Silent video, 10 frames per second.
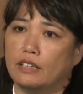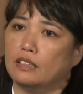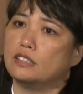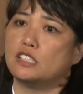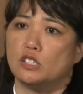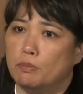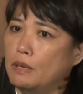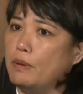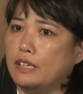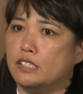and let's just
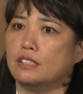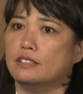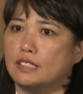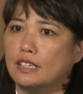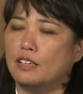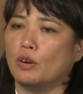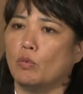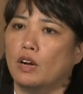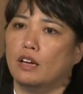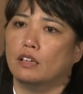be patient and sit here a
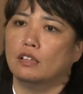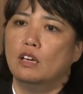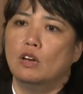while.